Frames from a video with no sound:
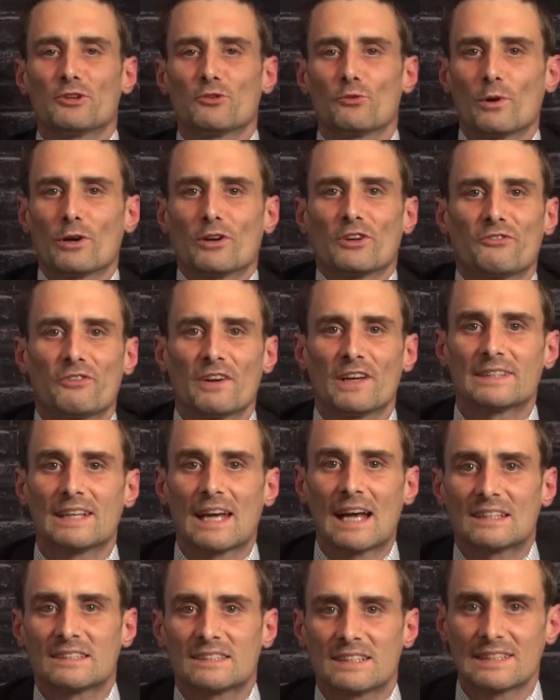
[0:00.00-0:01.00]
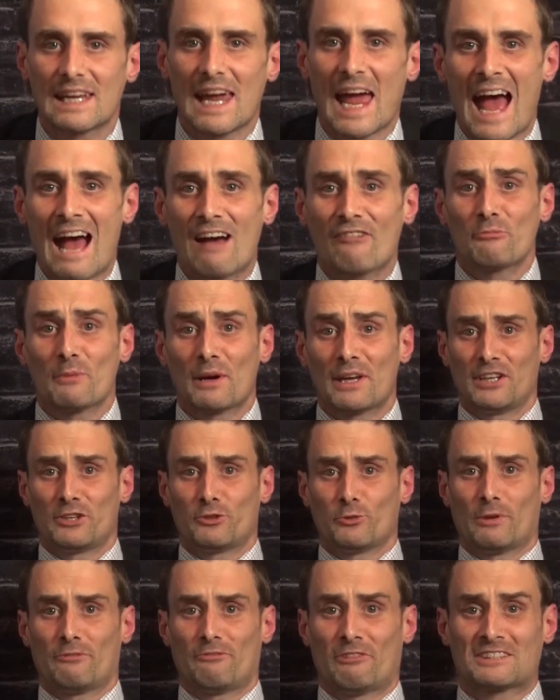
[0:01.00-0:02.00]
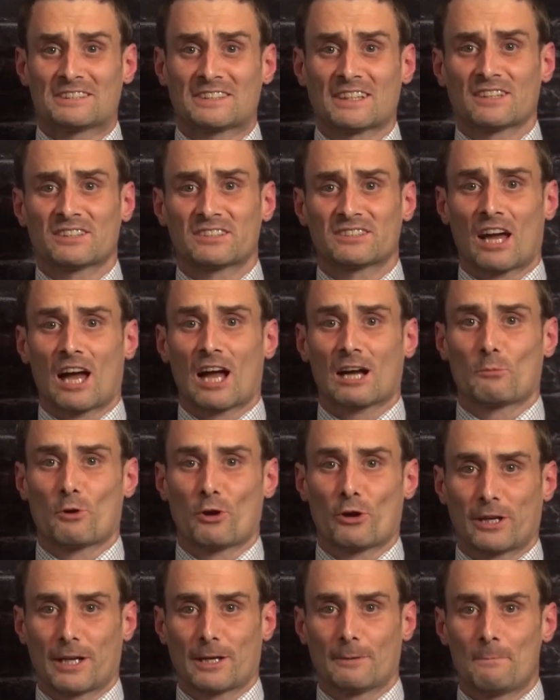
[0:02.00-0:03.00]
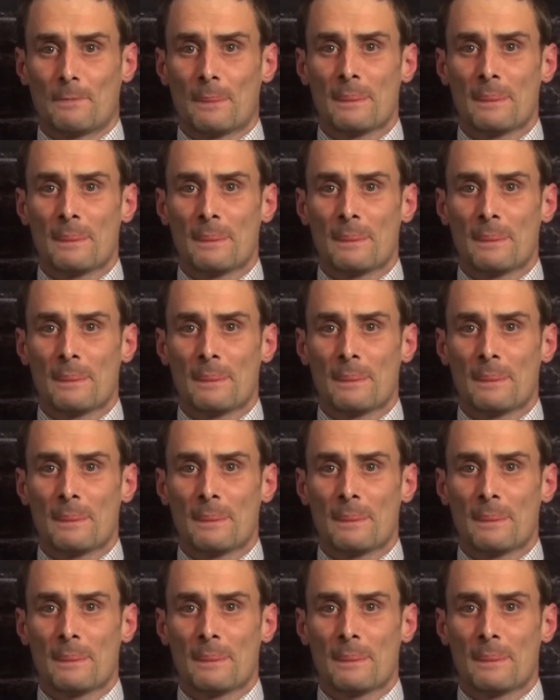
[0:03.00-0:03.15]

to where it's fantastic to have money to invest in the stock market,